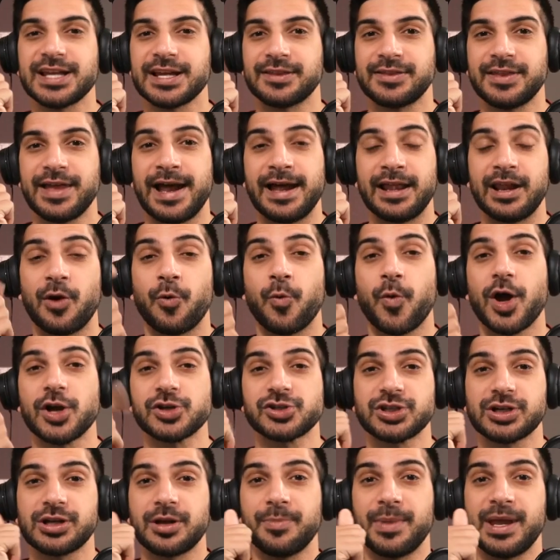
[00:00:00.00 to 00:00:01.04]
like that. And
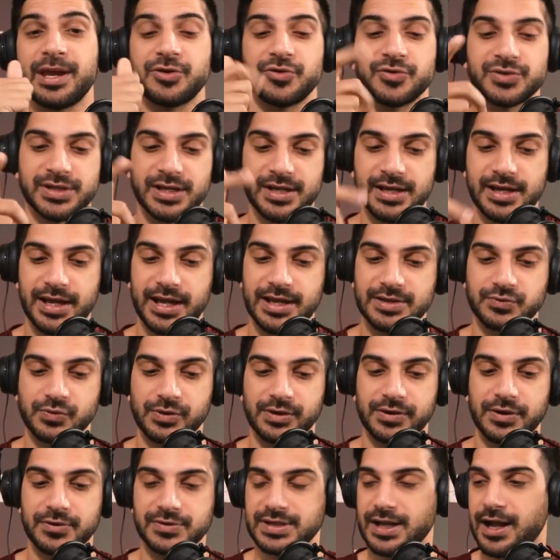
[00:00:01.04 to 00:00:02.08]
Washington Commanders is one
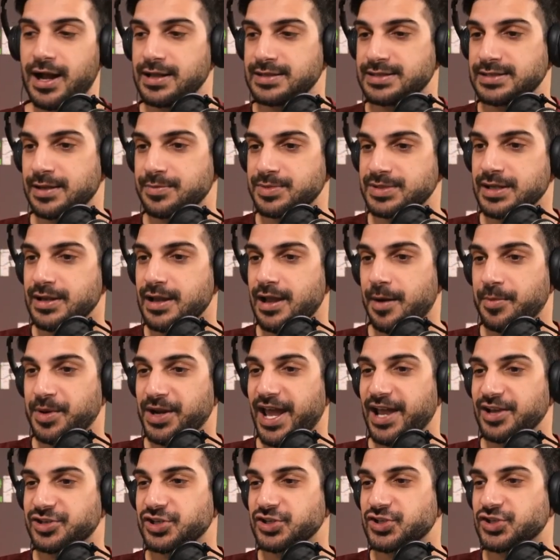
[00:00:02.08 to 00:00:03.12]
of those concepts. I'm going to
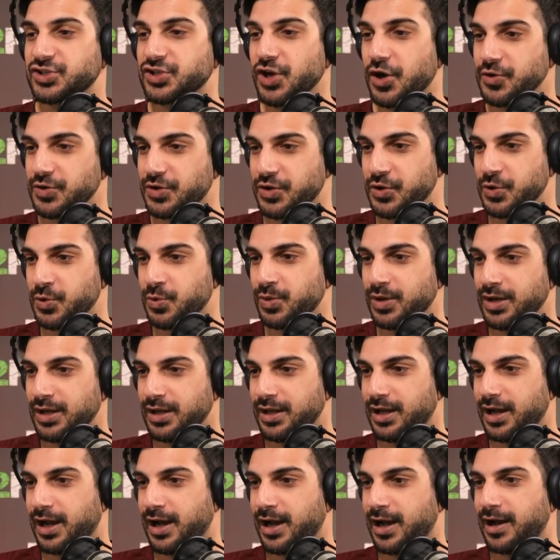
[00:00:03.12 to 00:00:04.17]
actually show you
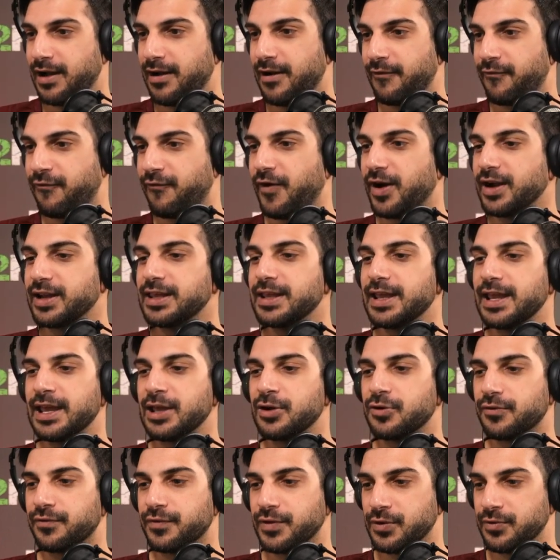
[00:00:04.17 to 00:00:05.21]
uh, a funny
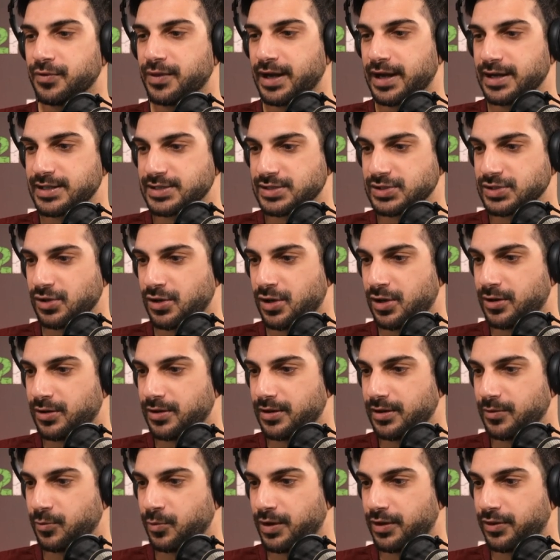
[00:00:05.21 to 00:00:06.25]
interview that I saw
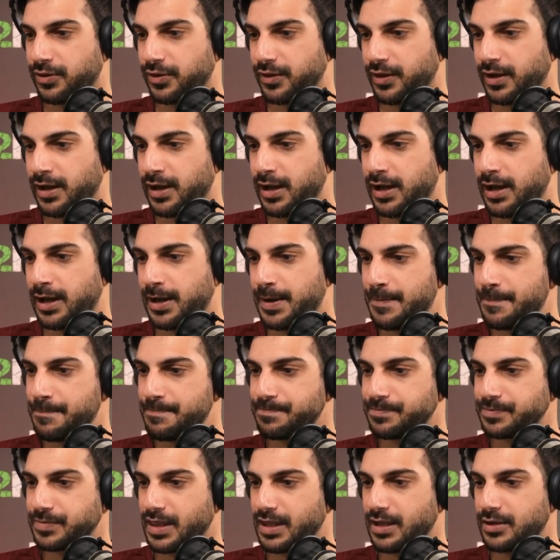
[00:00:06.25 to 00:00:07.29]
with um,
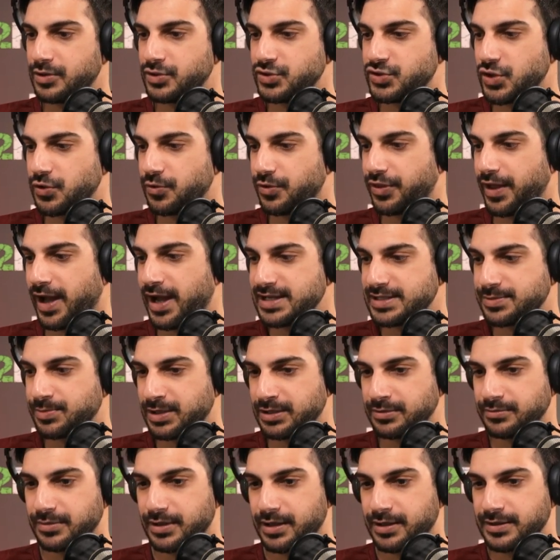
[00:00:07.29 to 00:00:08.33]
Joe
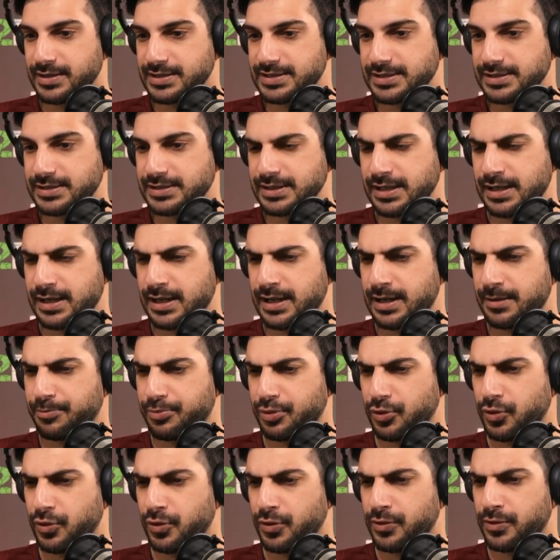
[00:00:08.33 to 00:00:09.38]
Theismann. And this is uh,
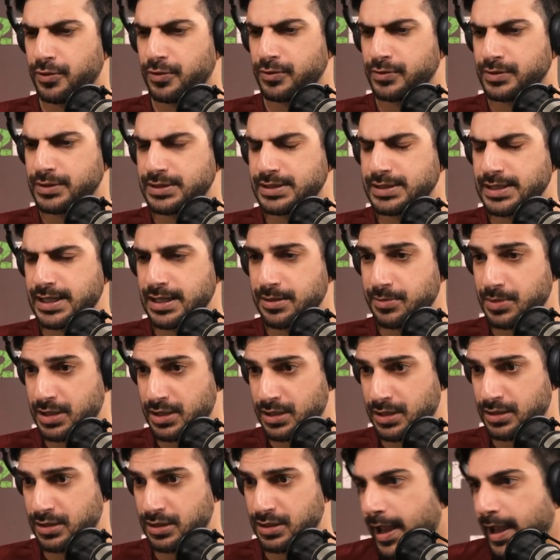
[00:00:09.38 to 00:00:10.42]
per
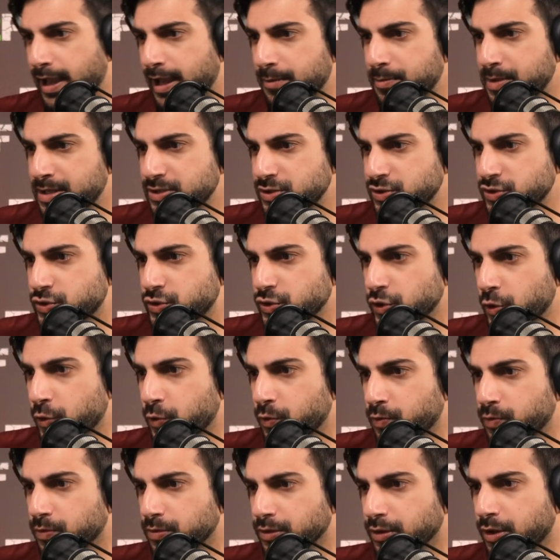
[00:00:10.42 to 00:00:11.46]
Damon
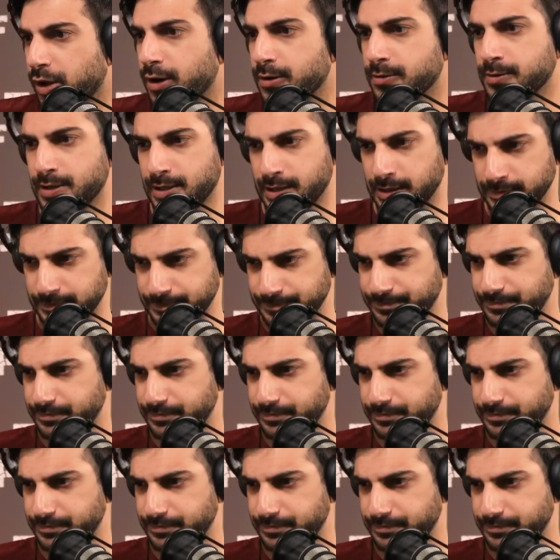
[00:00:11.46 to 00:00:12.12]
Amendolara.